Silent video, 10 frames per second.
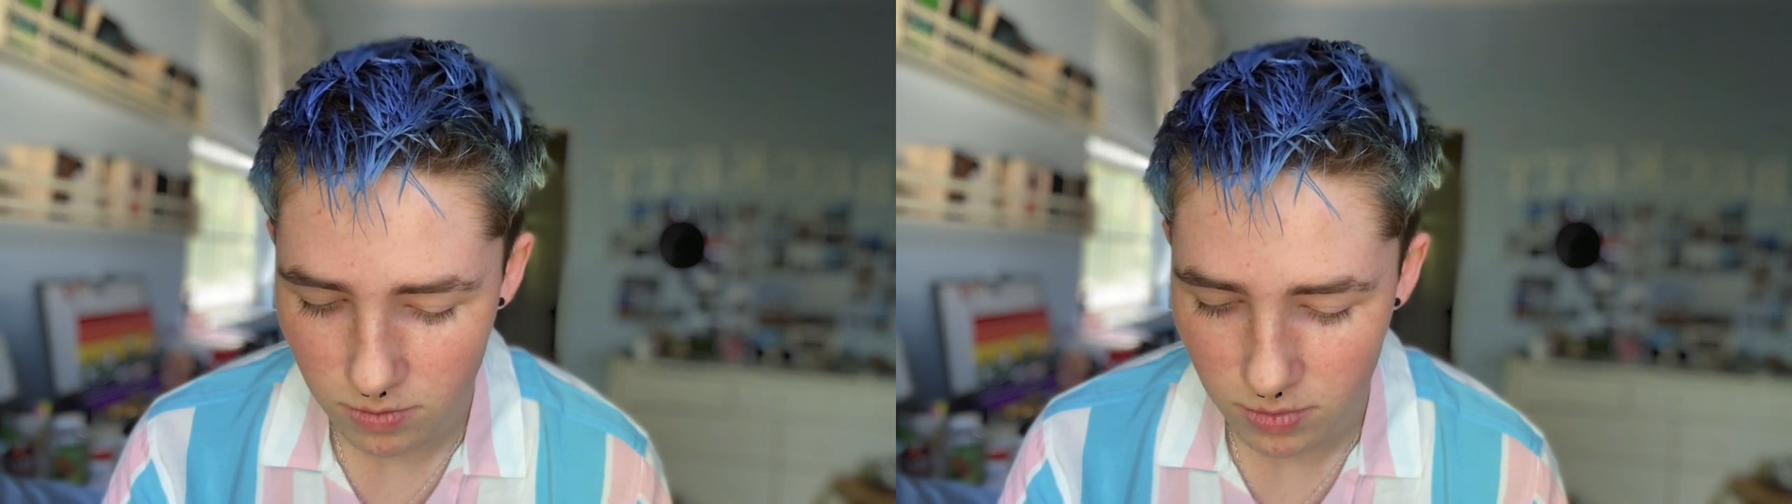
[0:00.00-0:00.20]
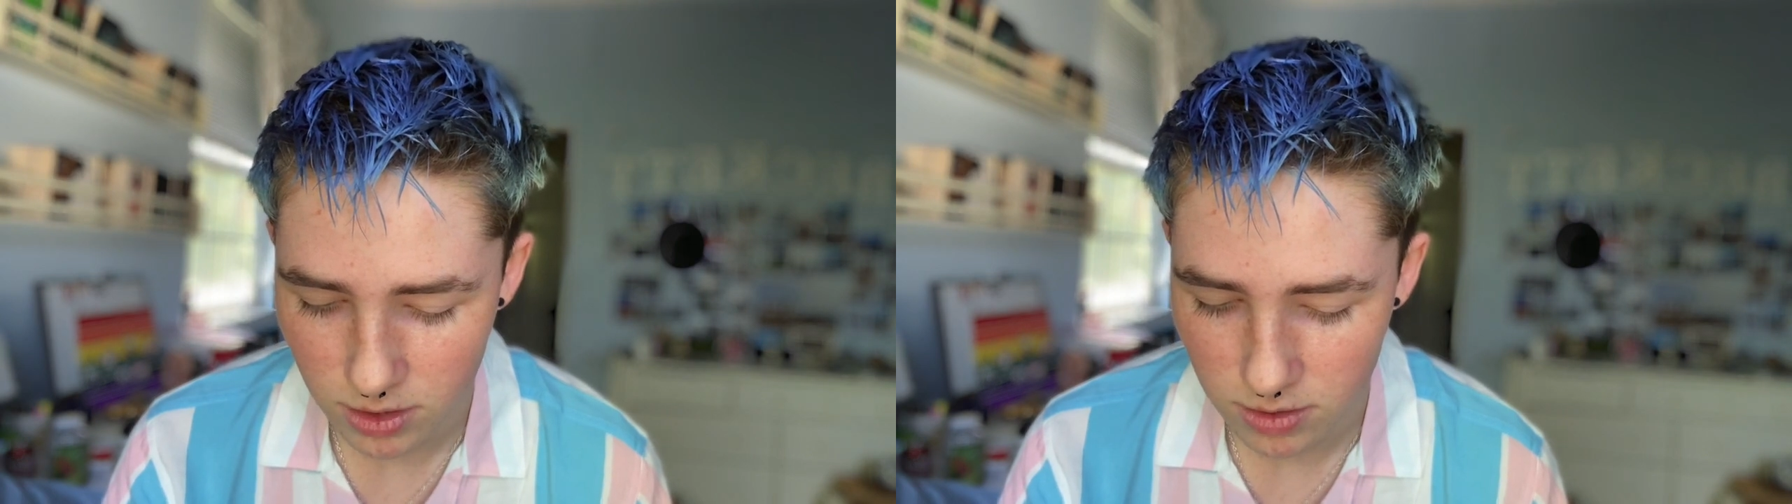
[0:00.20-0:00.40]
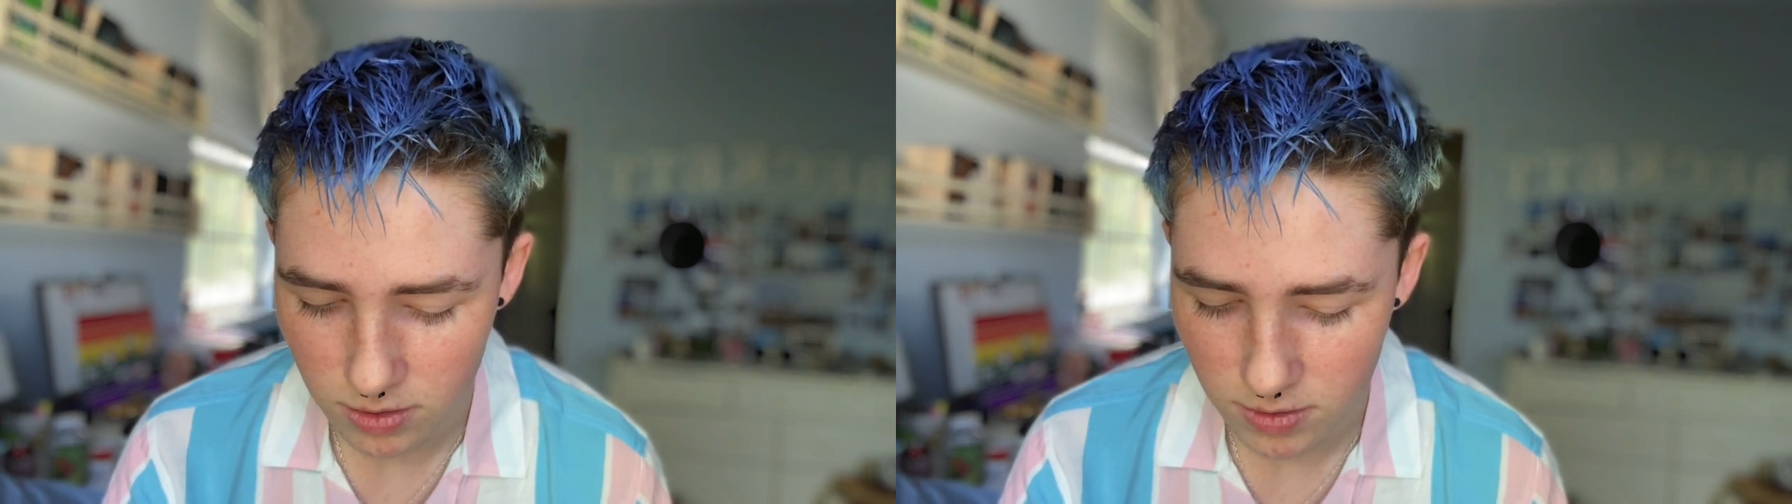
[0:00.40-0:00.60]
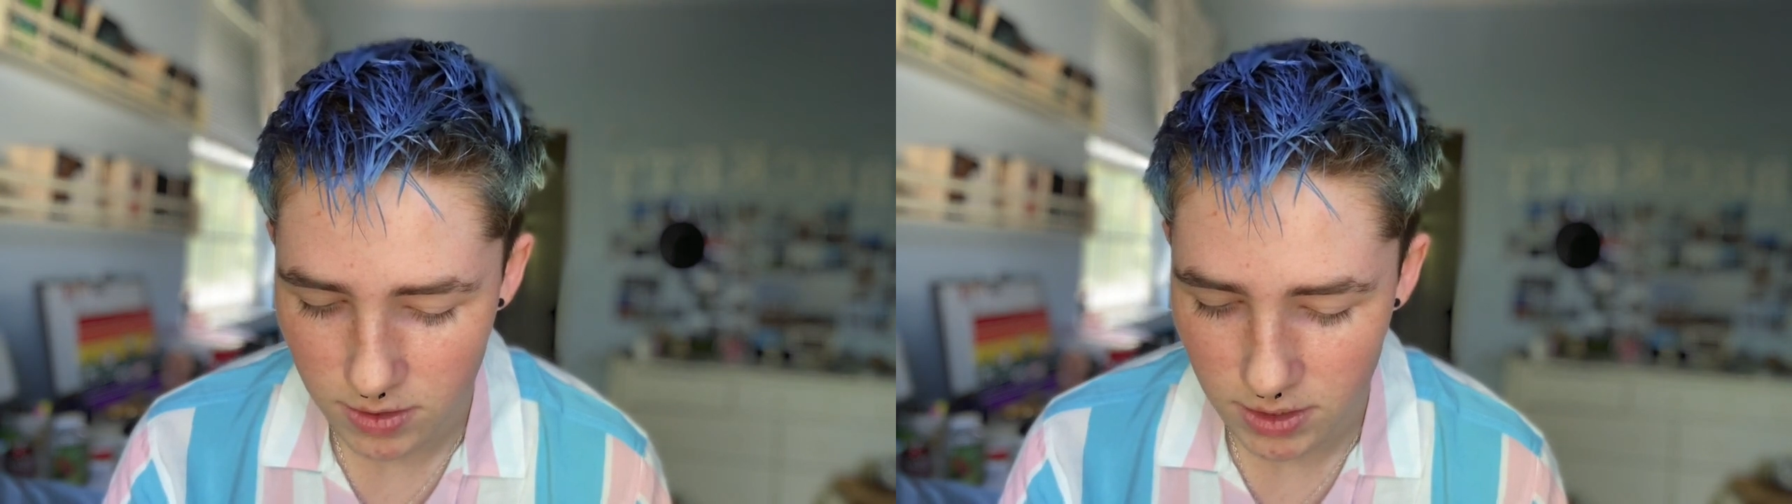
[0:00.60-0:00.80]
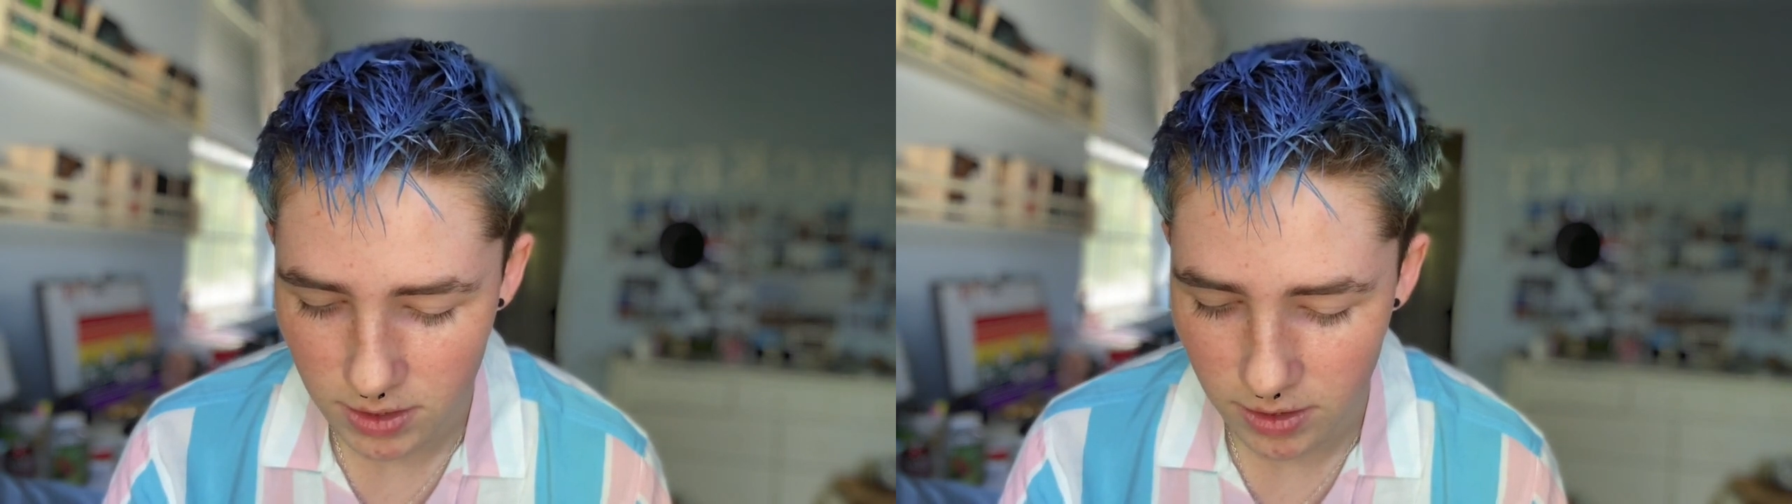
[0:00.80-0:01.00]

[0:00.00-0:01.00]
be on T,